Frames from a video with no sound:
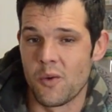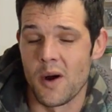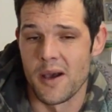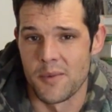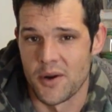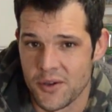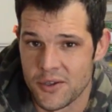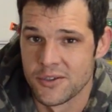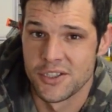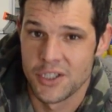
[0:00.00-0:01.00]
Why am I not
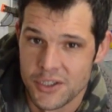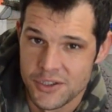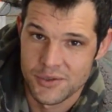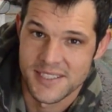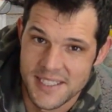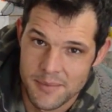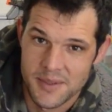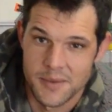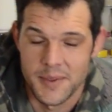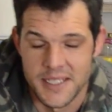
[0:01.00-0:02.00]
using glue to assemble
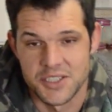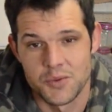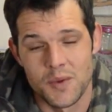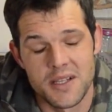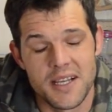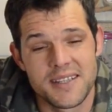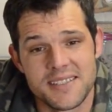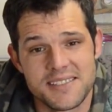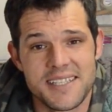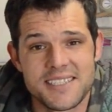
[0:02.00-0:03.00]
the bench? Well, at
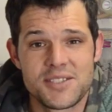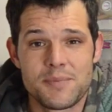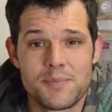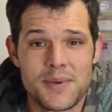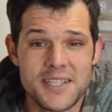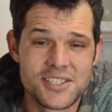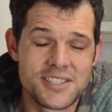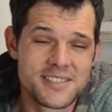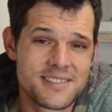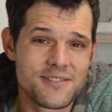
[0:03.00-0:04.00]
this stage the bench
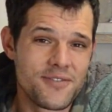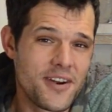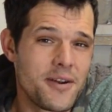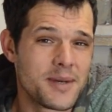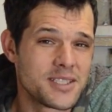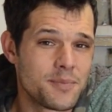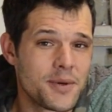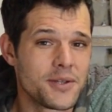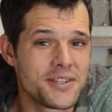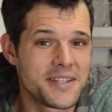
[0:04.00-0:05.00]
is still very much a
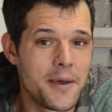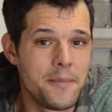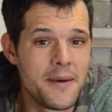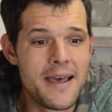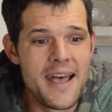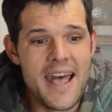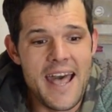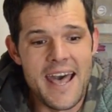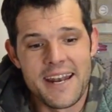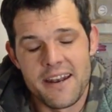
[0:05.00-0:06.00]
prototype,
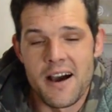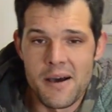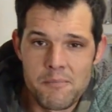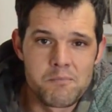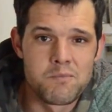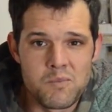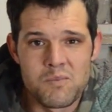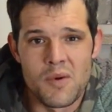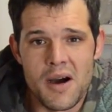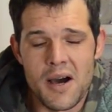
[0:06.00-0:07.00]
and
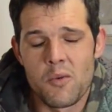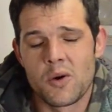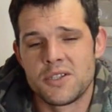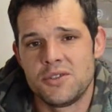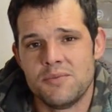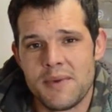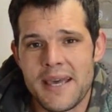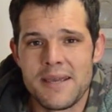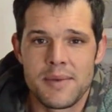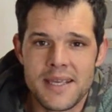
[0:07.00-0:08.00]
I want to
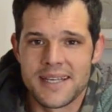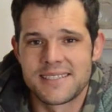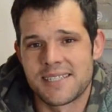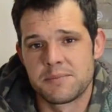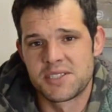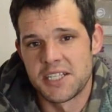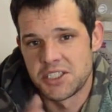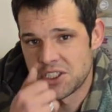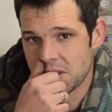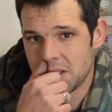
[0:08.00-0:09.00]
maybe at some
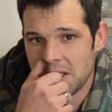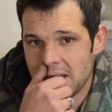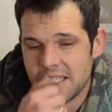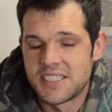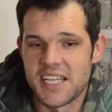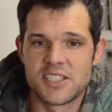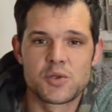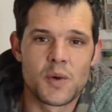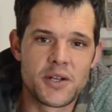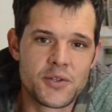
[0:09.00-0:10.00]
stage still change
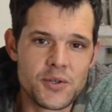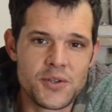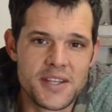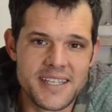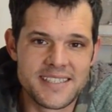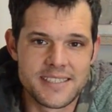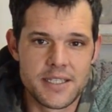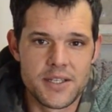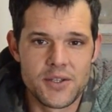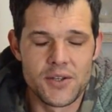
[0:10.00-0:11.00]
1 or 2 things,
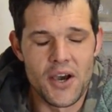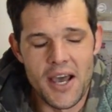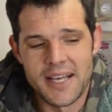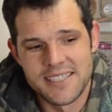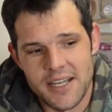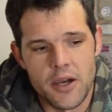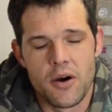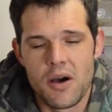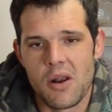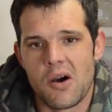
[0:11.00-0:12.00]
you know, as I
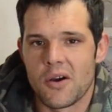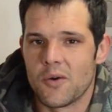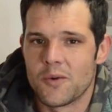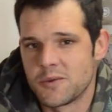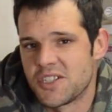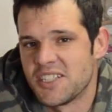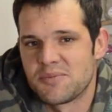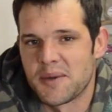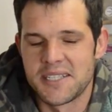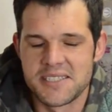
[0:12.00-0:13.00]
go along, or
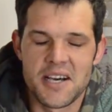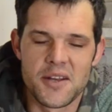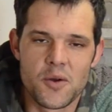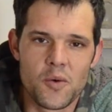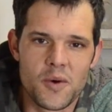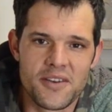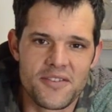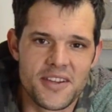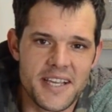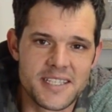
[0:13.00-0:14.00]
change my design or
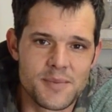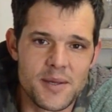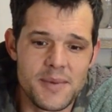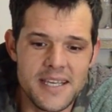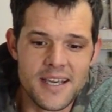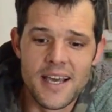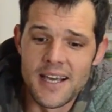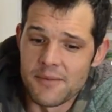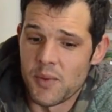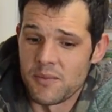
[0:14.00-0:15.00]
whatever the case may be.
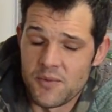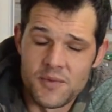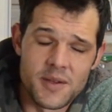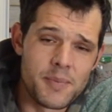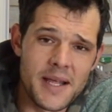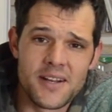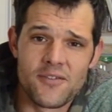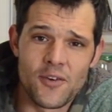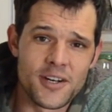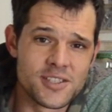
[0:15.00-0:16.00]
The planer,
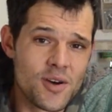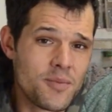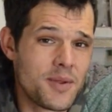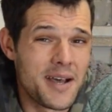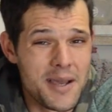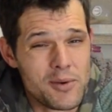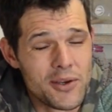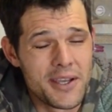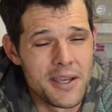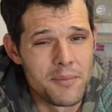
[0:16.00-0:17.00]
for example, I am
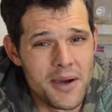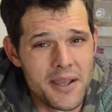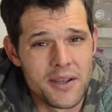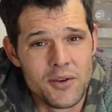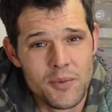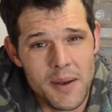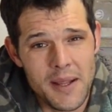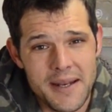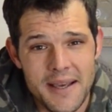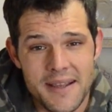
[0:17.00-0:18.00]
looking at buying a new
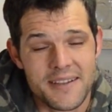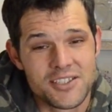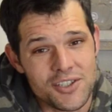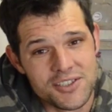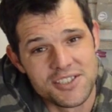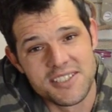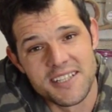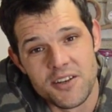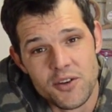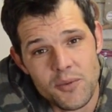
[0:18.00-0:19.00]
planer, and the chances
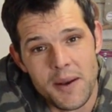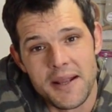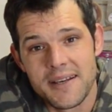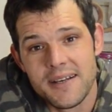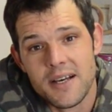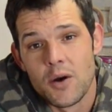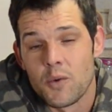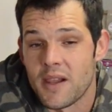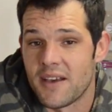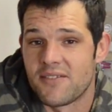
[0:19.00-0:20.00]
that the new planer
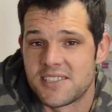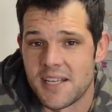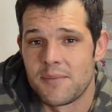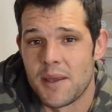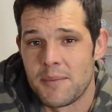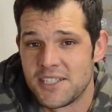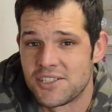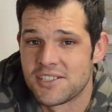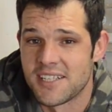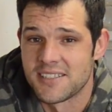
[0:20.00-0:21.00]
will have the same
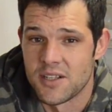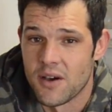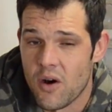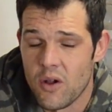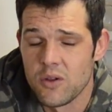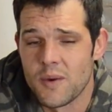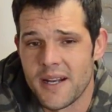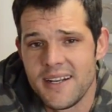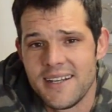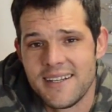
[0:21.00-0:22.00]
dimensions as the old
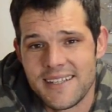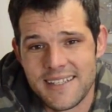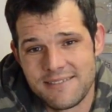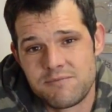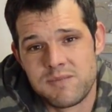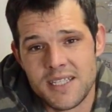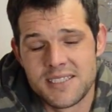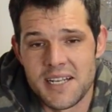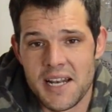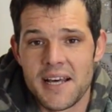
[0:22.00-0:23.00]
one is
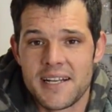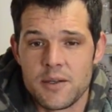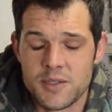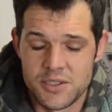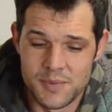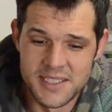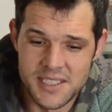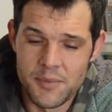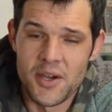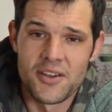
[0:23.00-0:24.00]
unlikely, which means
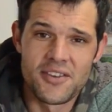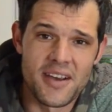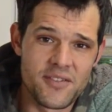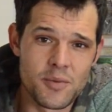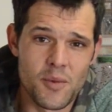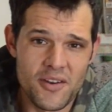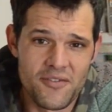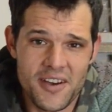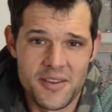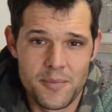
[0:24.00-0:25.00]
I'm going to have to
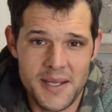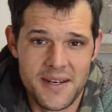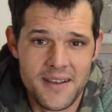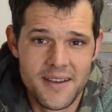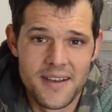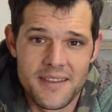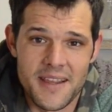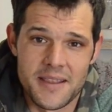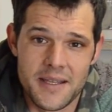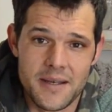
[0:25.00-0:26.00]
modify the bed
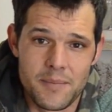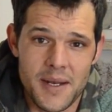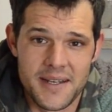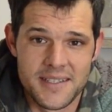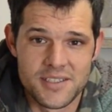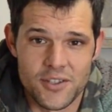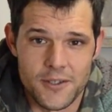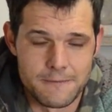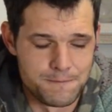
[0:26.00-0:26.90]
that the planer is on.